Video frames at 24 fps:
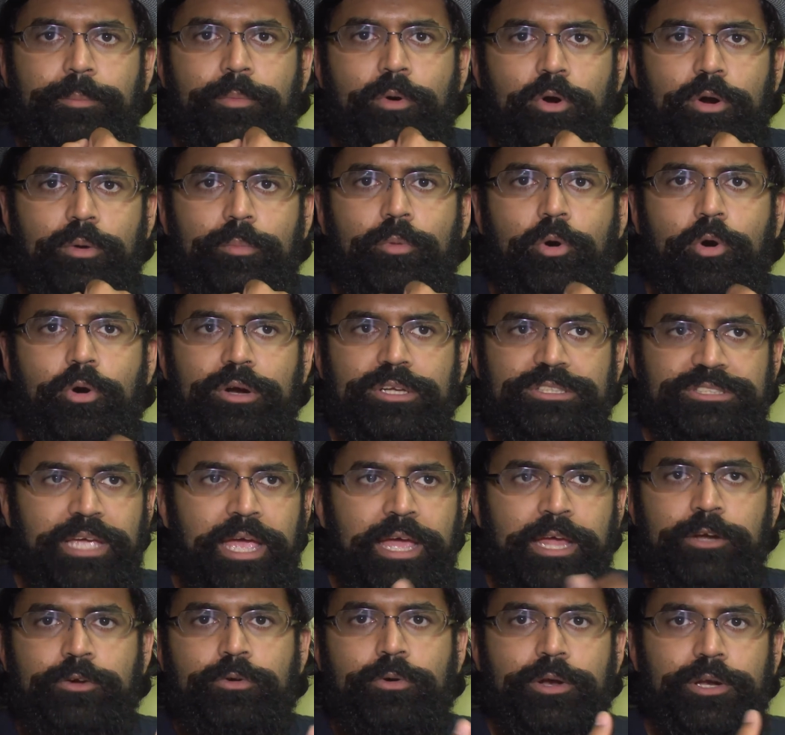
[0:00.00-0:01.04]
more and more is
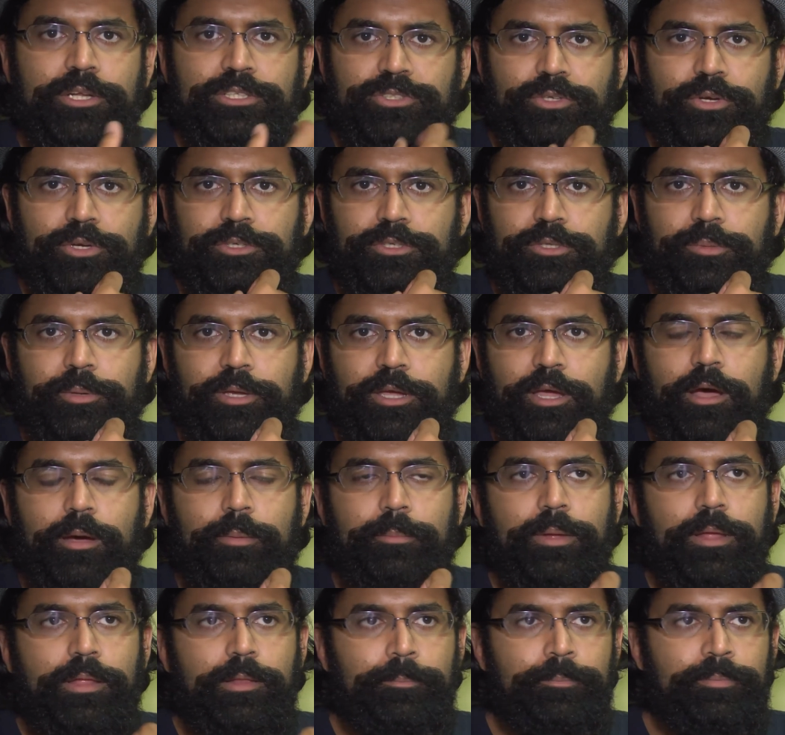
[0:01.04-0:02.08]
Android is going to become
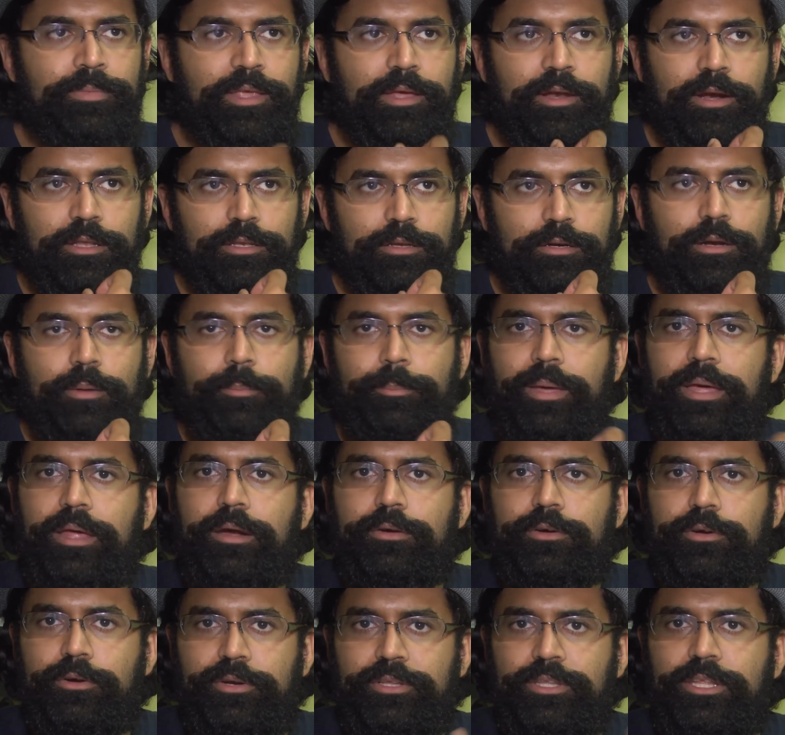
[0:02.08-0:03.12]
another
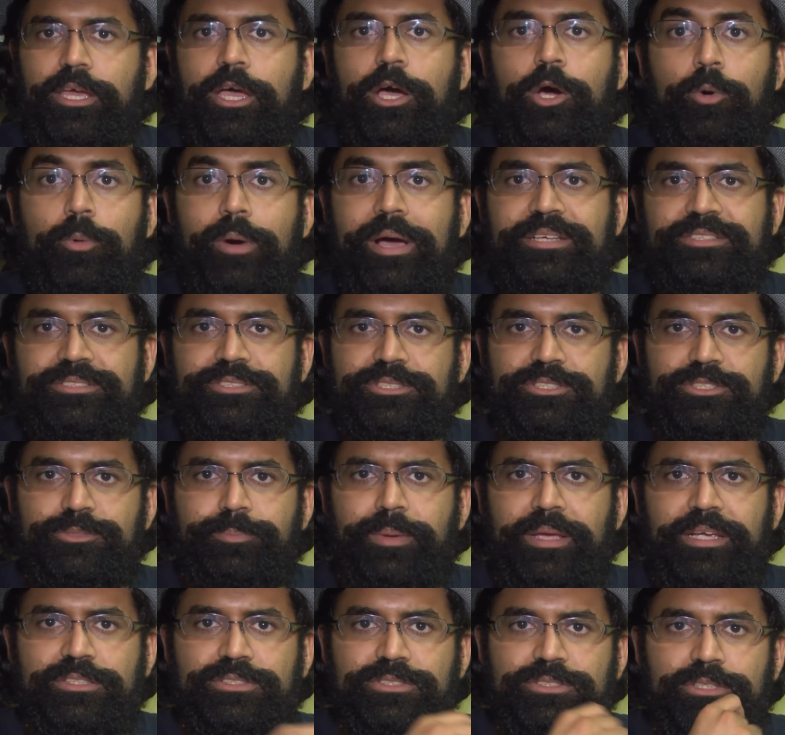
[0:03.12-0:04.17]
competitor in the OS
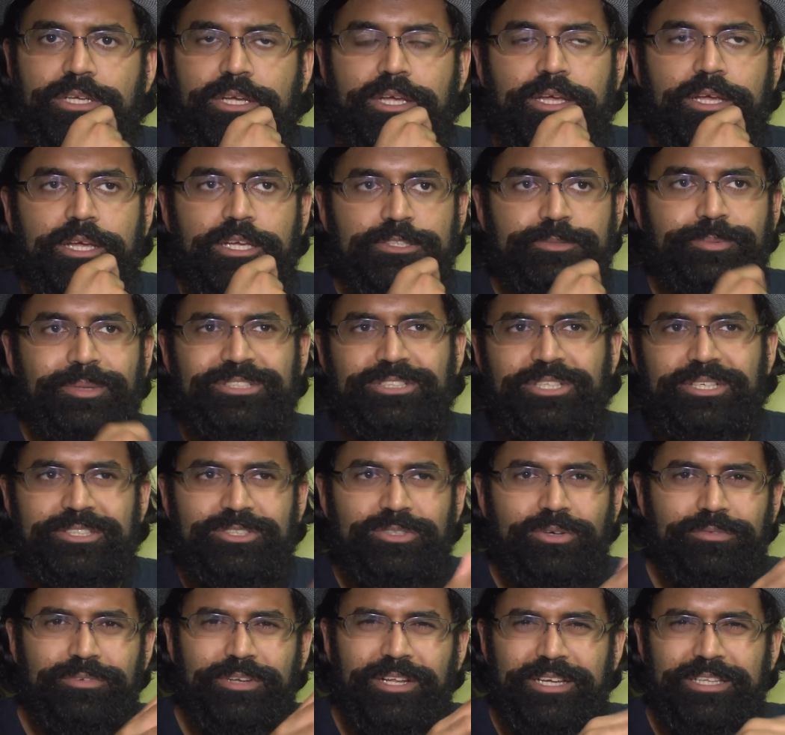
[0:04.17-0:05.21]
space, especially
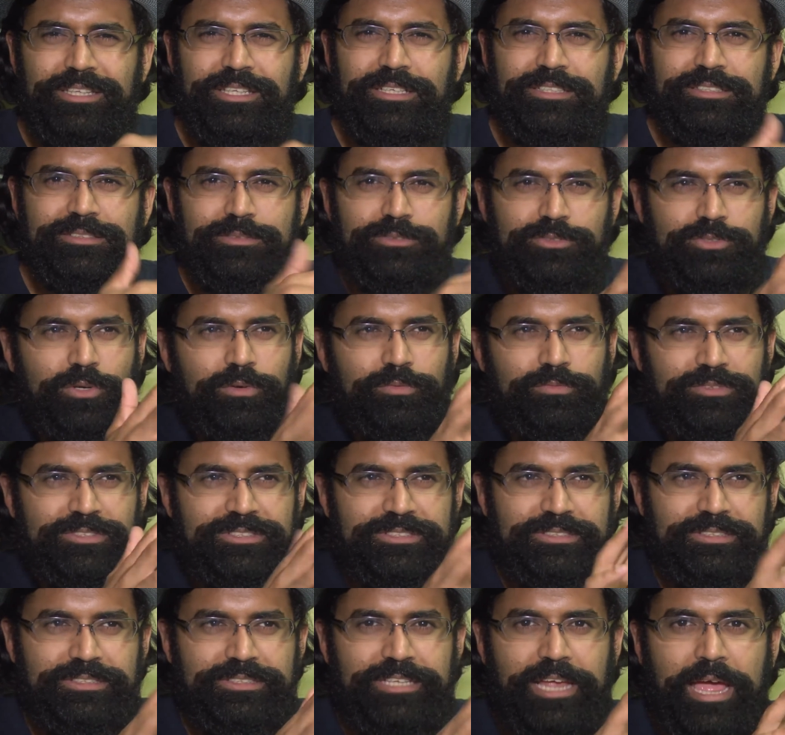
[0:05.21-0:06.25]
sort of like in the sort of
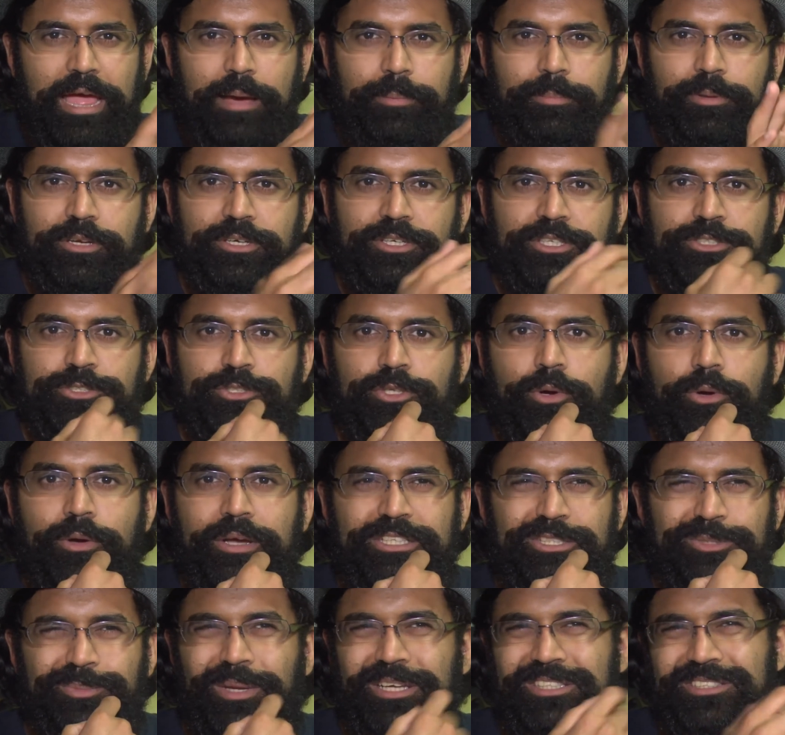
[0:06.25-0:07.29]
tabletish
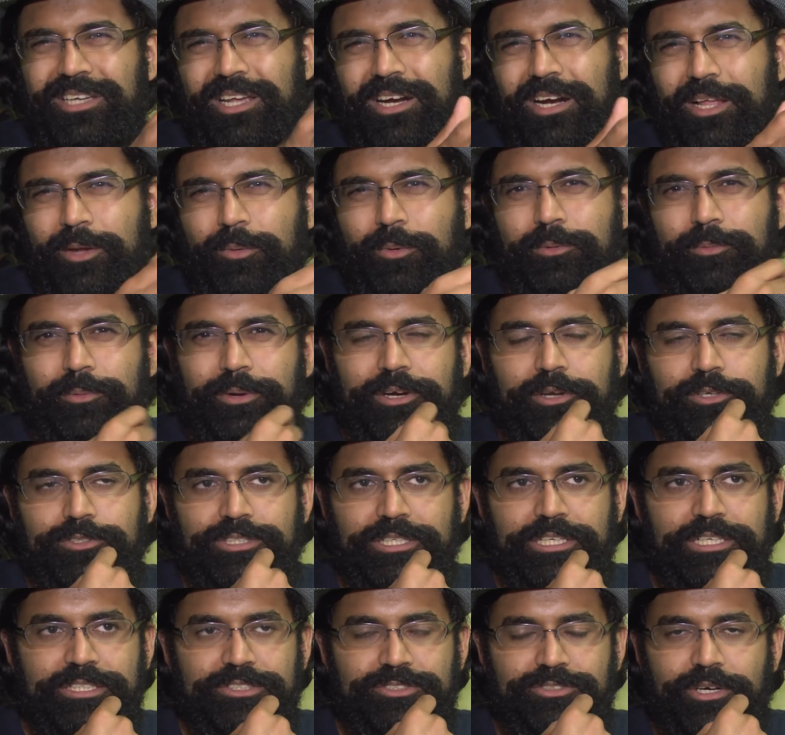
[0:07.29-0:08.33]
OS space, kind of like what Windows
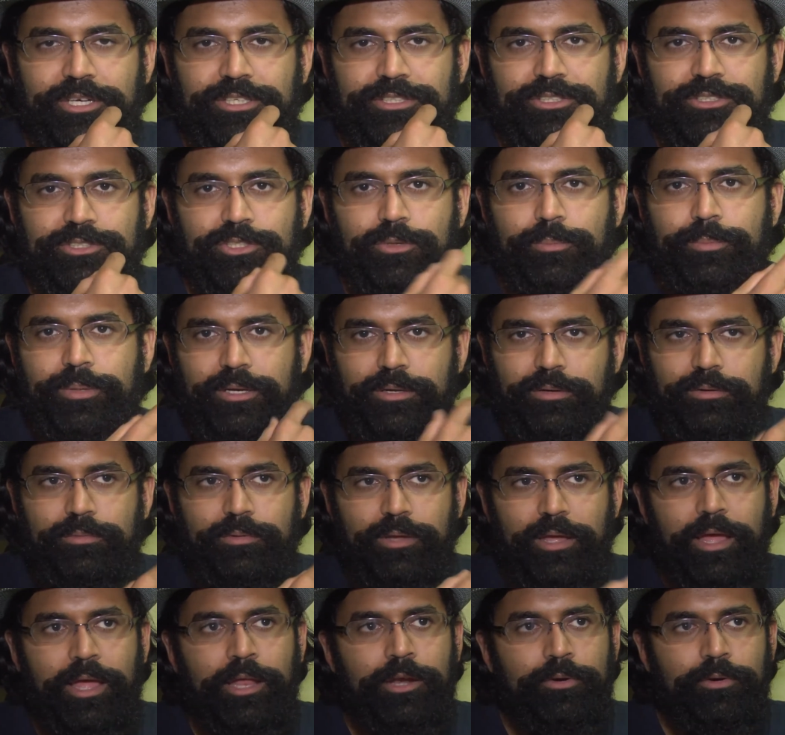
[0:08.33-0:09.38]
8 is trying to do, but
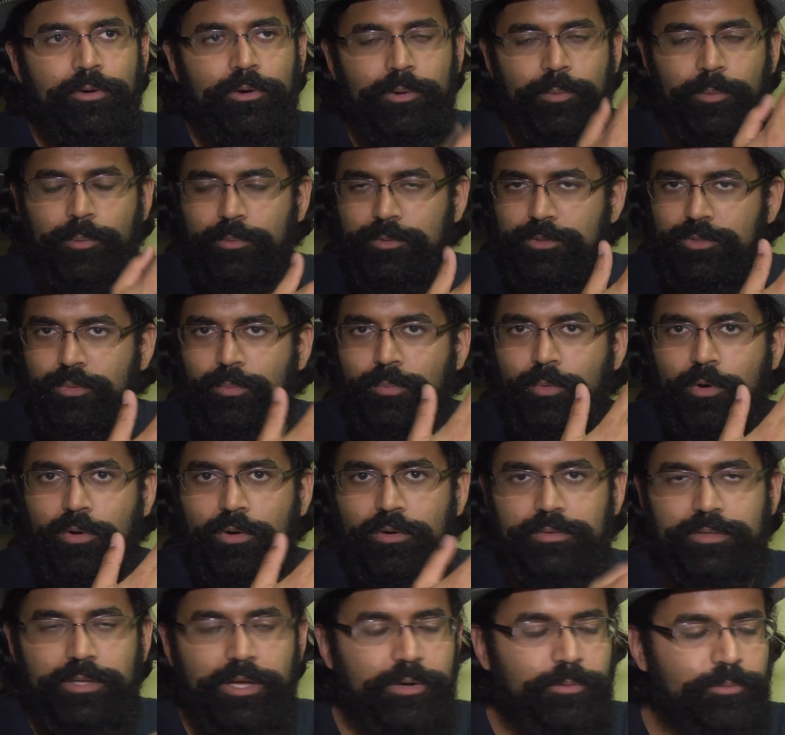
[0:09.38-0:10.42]
Android will do more
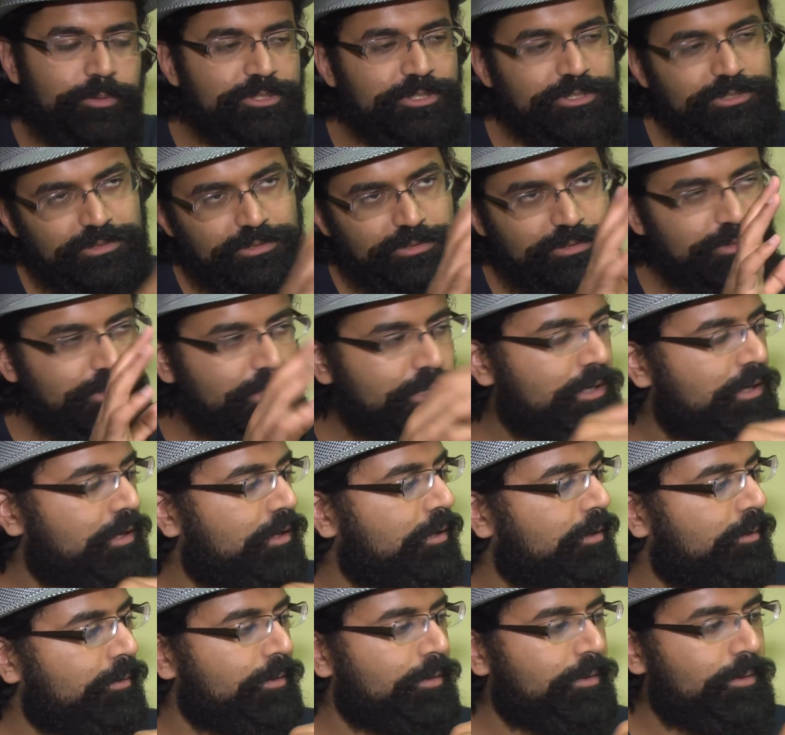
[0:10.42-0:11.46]
of that, which is
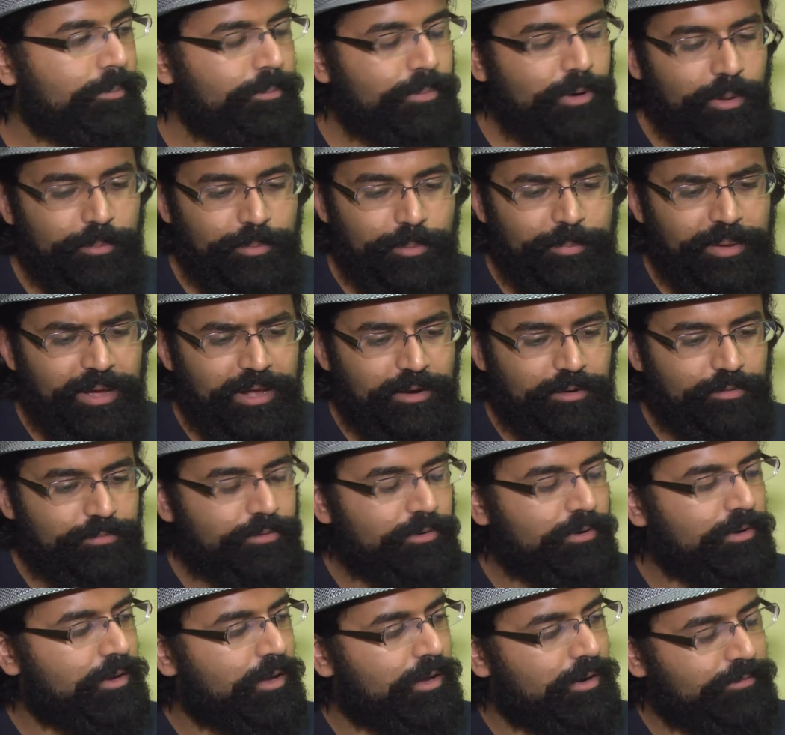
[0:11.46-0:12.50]
problematic for
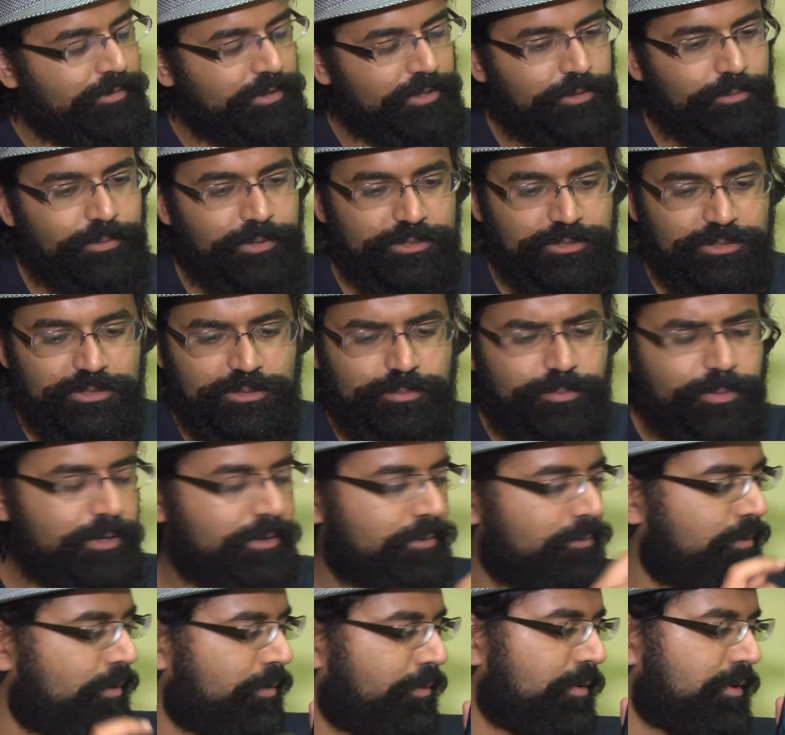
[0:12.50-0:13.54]
a lot of other reasons,
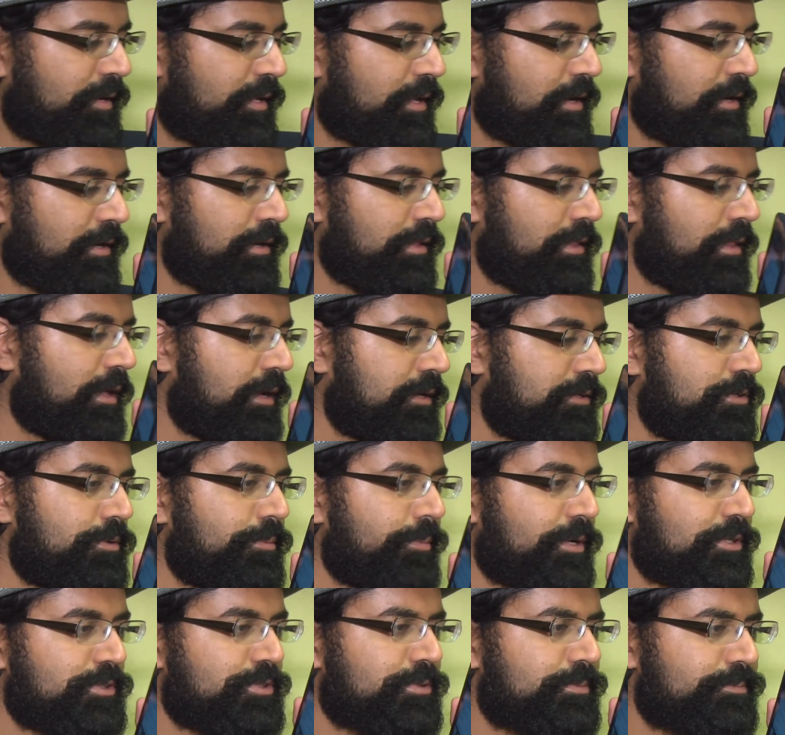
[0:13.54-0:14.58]
but we won't get into that too
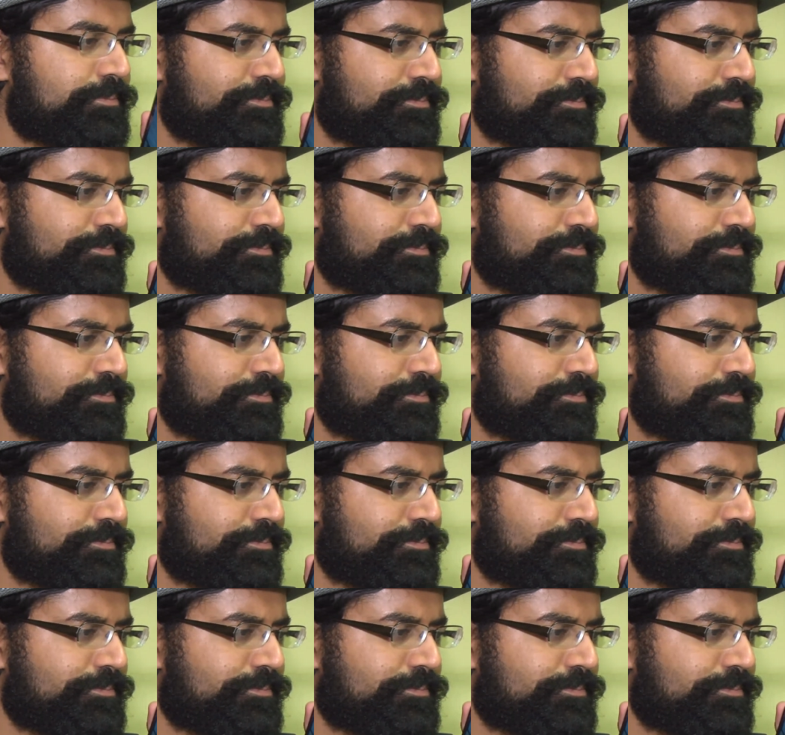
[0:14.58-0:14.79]
much.